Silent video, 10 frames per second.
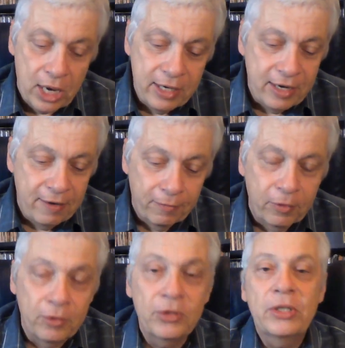
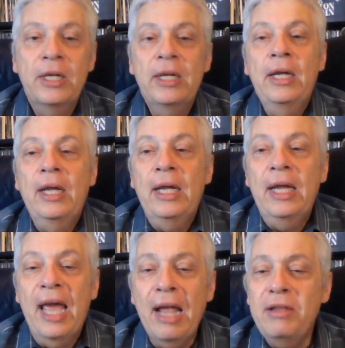Denver's
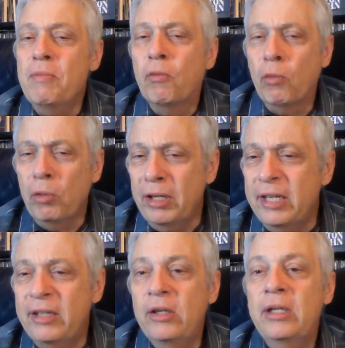had some really
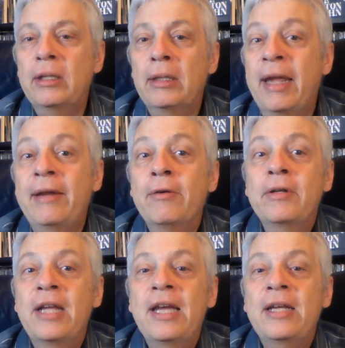good later
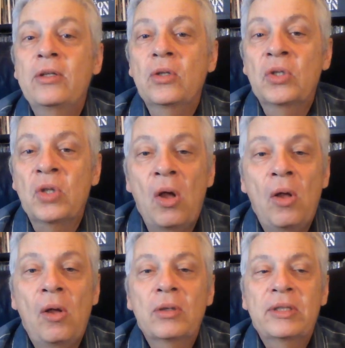day
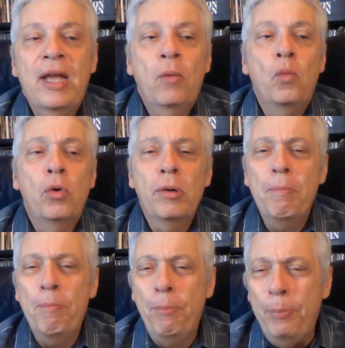songs that weren't
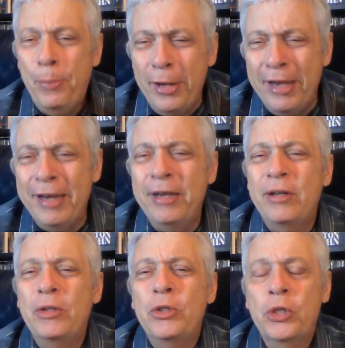big
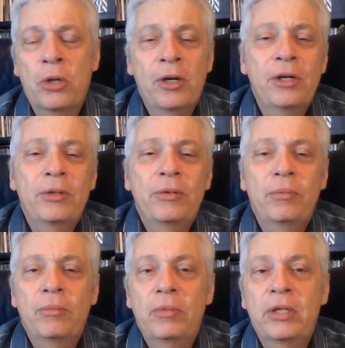chart
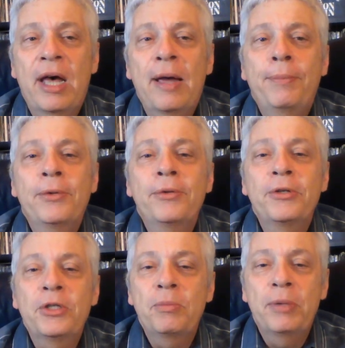
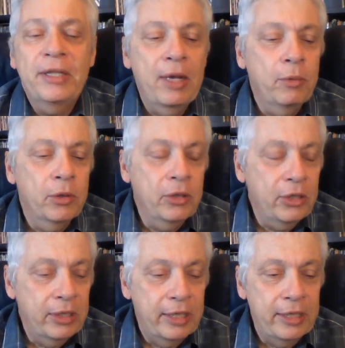toppers, but they were
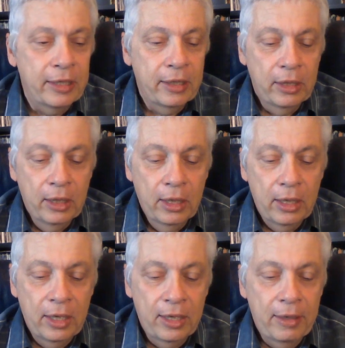good.
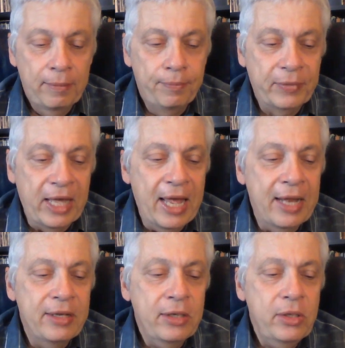And
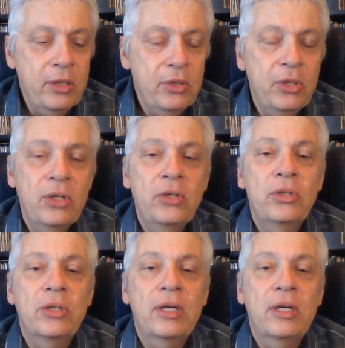this is his